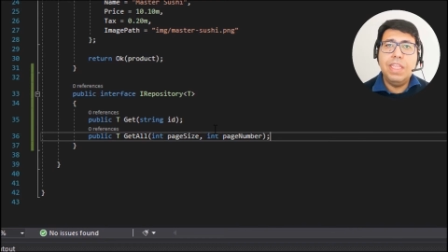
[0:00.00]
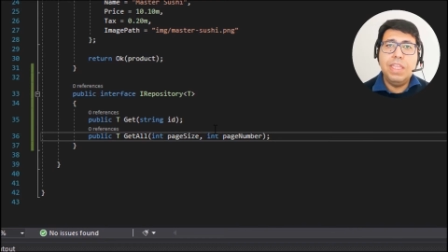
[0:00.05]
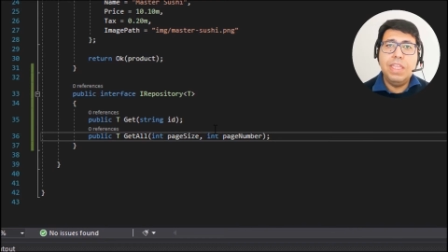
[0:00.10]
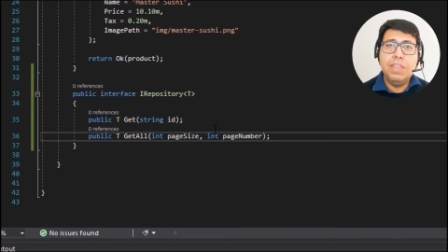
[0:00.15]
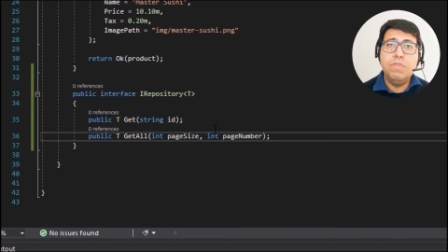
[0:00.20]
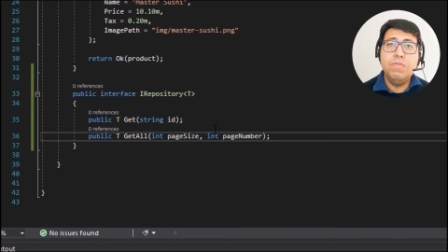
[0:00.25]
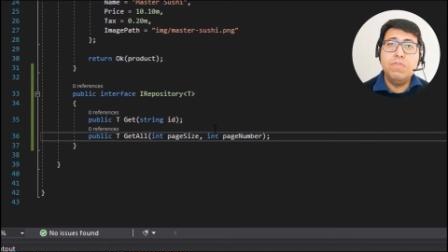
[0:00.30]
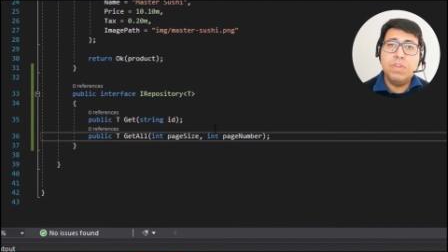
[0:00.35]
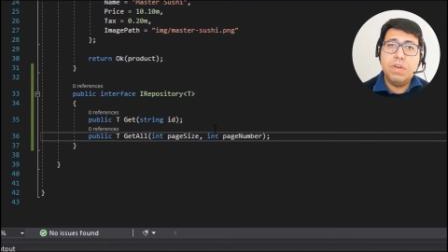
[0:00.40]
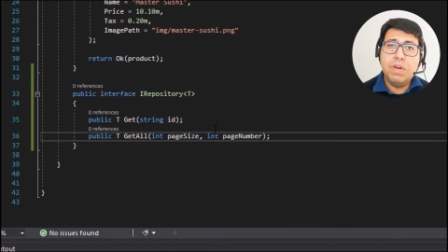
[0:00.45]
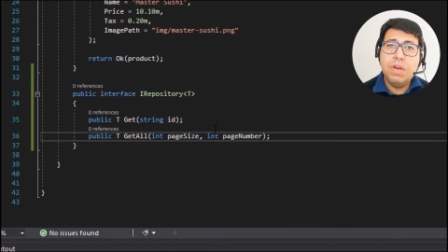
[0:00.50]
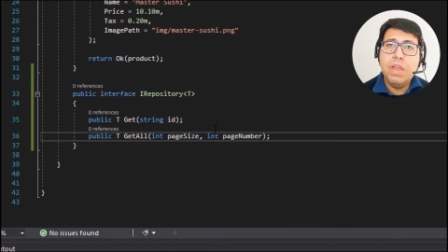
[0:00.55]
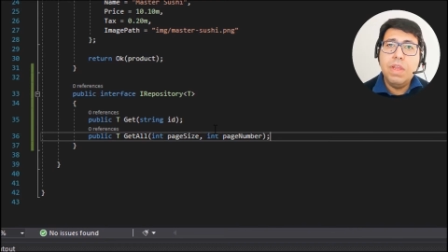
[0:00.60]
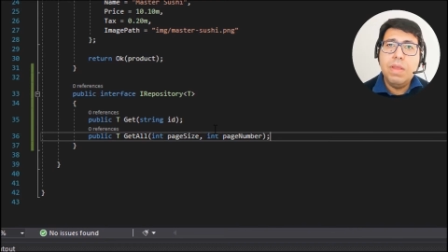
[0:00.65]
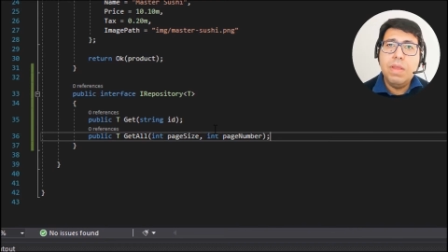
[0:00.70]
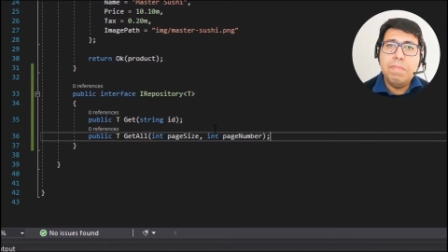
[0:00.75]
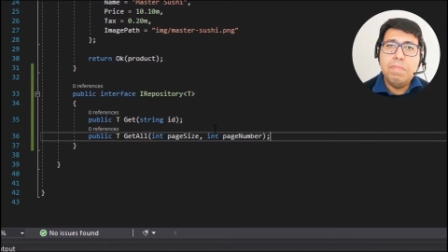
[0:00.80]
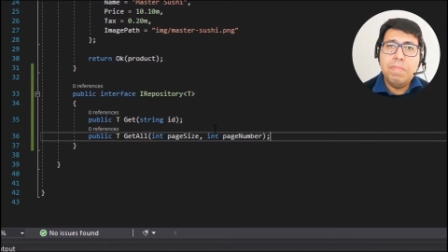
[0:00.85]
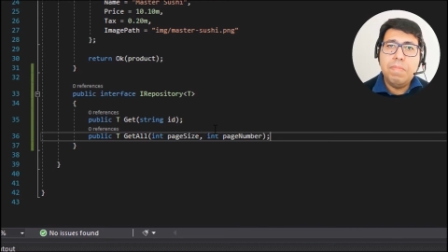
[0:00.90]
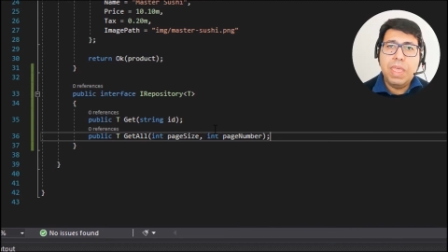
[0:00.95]
the user
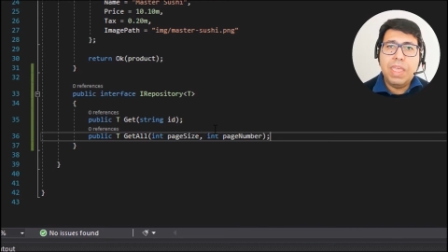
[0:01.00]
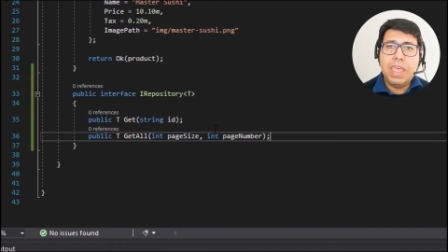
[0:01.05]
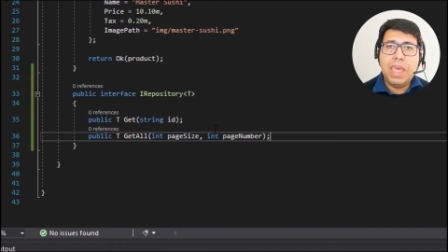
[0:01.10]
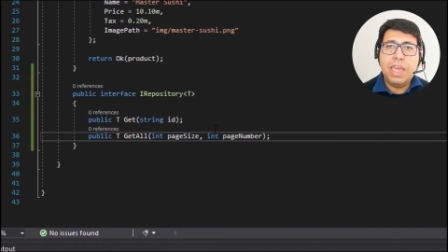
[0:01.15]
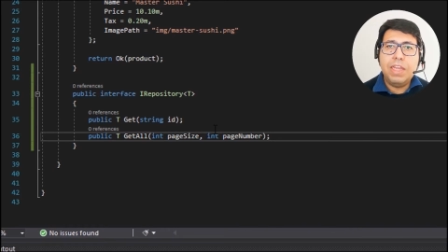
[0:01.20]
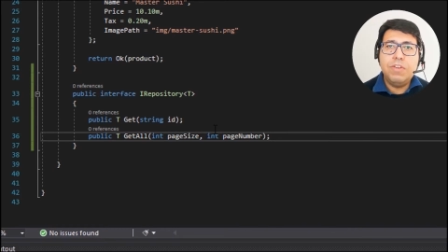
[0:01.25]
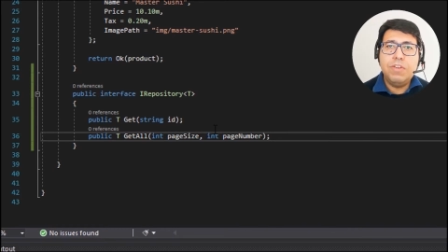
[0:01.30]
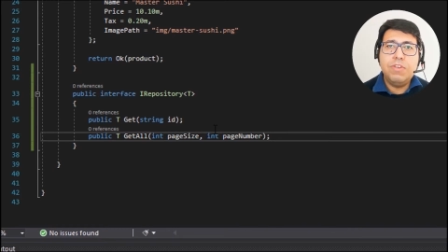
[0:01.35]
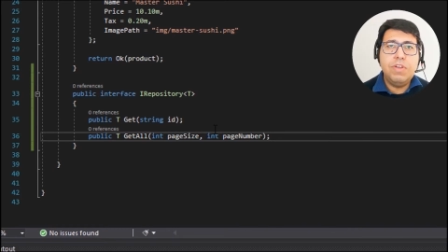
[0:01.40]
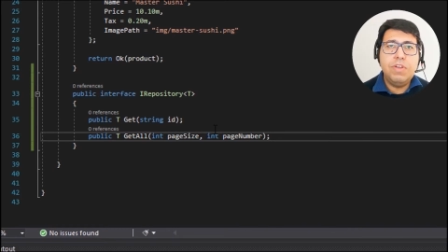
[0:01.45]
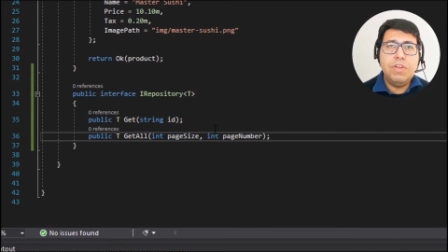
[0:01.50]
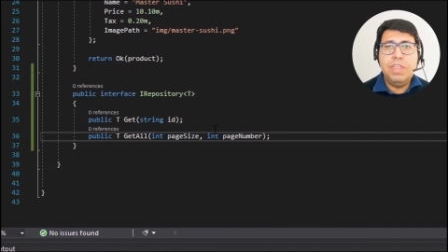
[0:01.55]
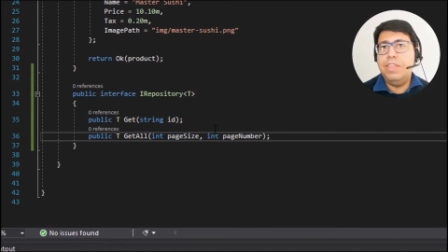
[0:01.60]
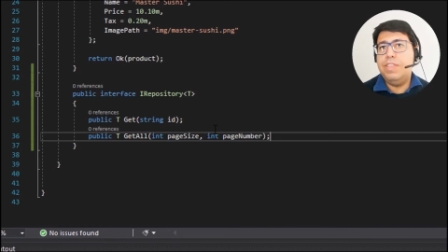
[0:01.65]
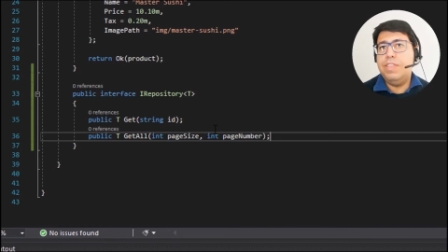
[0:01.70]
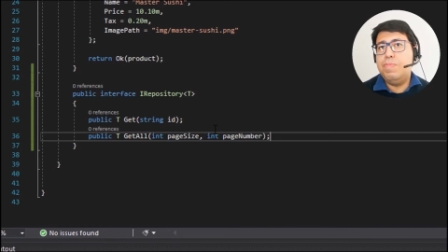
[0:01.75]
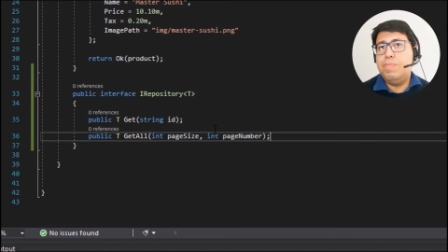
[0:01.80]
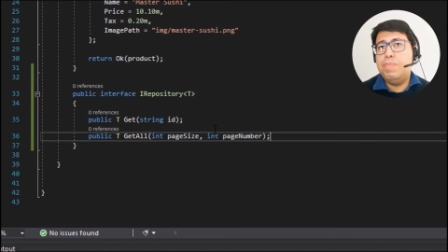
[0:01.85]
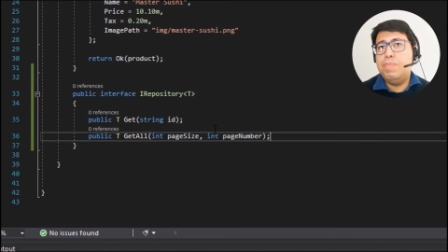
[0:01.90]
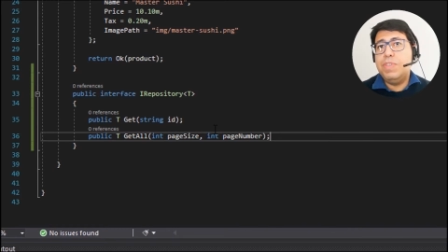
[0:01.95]
may actually
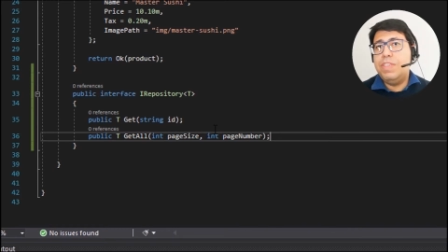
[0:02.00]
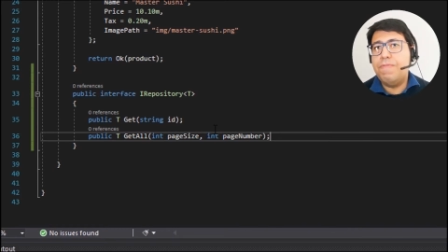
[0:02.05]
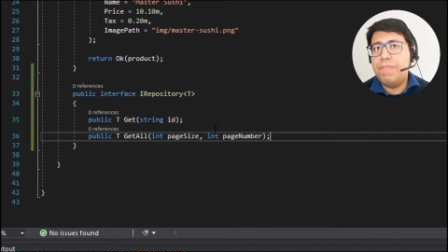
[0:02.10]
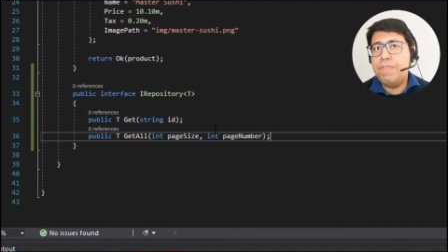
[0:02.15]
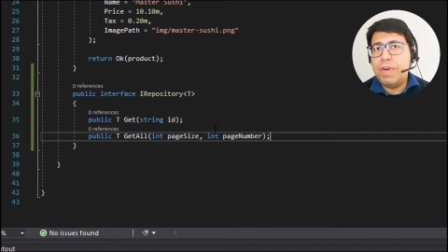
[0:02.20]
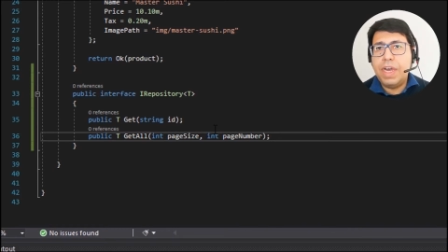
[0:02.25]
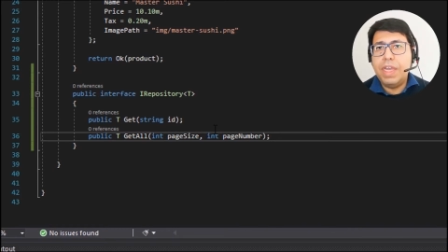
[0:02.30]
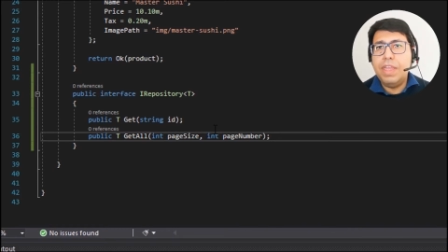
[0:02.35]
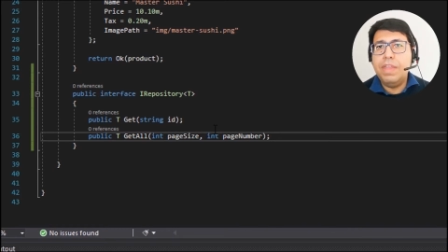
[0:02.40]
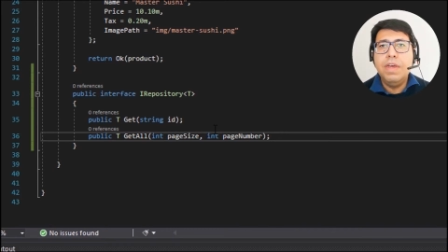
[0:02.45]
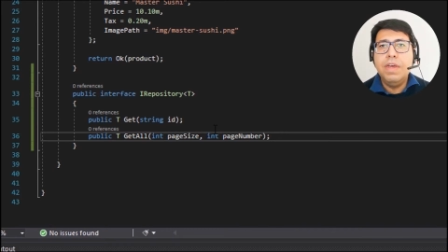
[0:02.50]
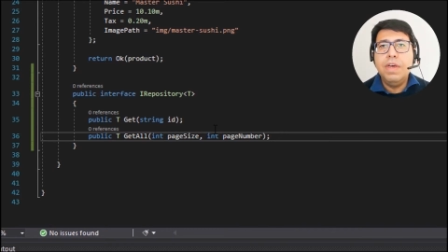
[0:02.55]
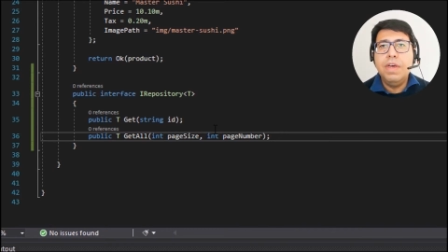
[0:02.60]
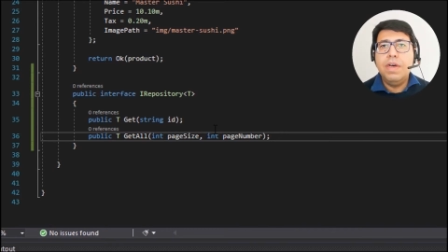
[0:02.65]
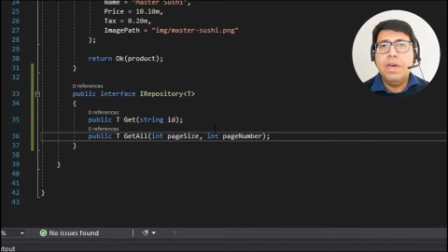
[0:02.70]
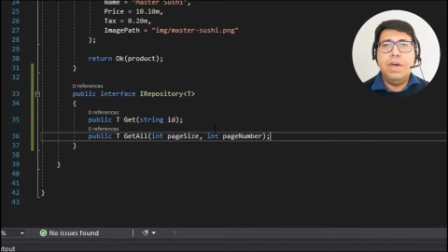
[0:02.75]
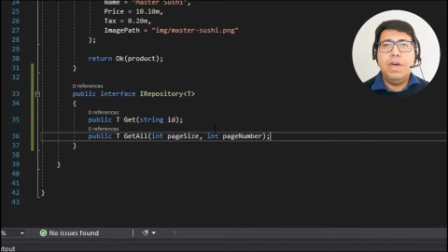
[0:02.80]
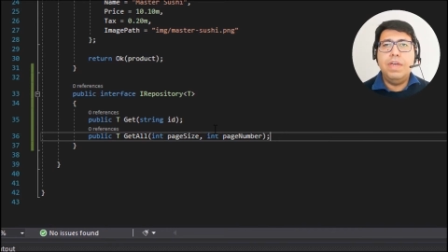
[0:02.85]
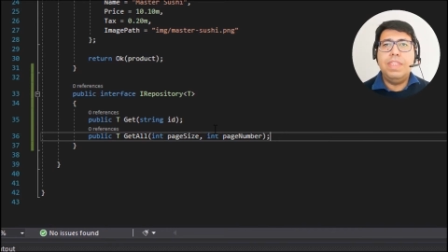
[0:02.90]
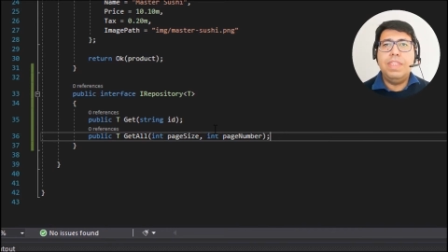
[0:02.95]
specify
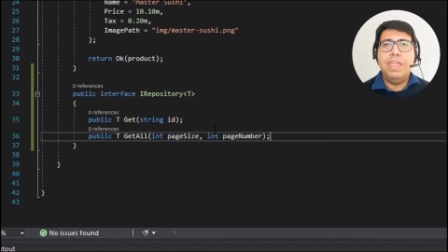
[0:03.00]
uh,